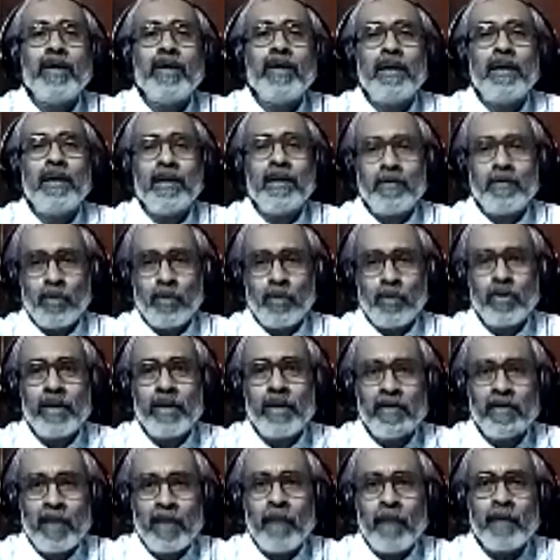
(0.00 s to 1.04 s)
more
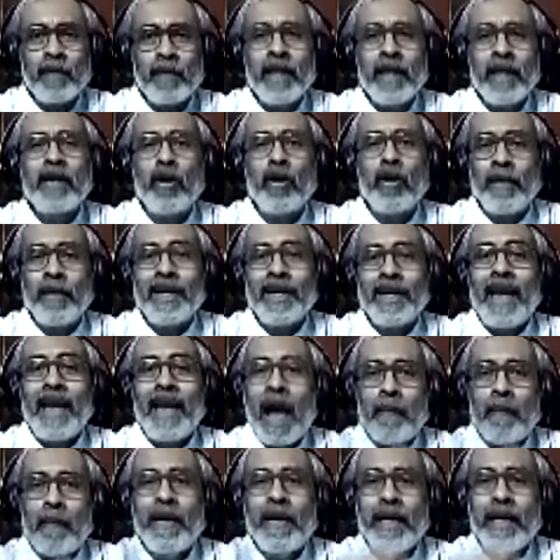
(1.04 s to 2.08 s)
developed and economically
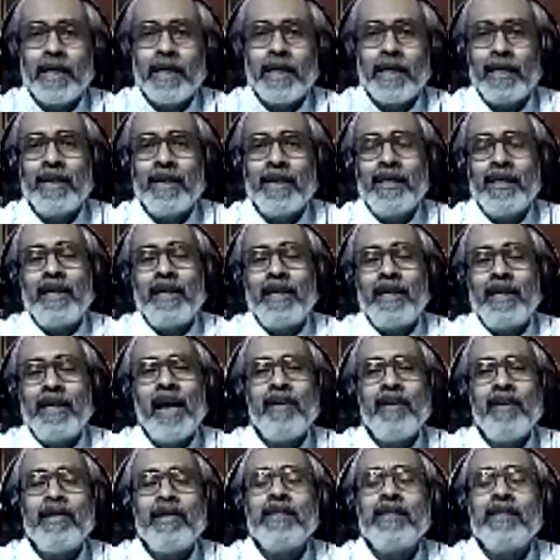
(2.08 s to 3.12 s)
happening areas
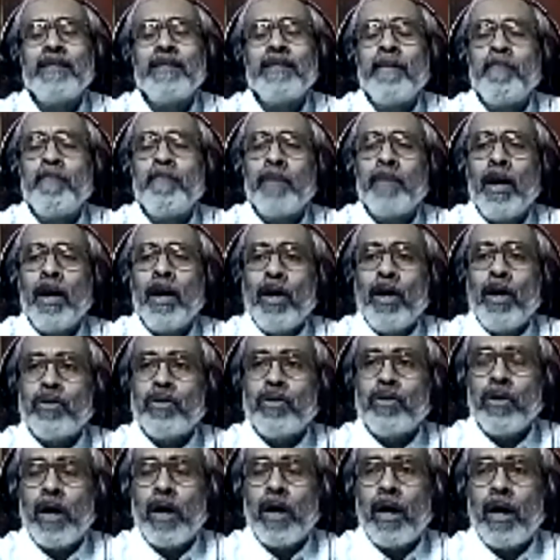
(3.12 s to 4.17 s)
so
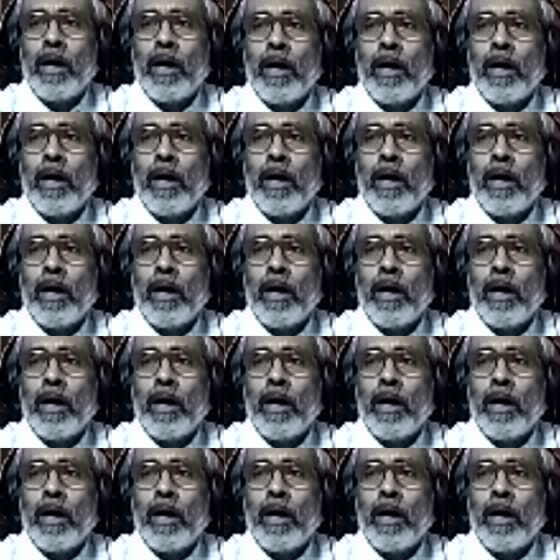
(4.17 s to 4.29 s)
uh,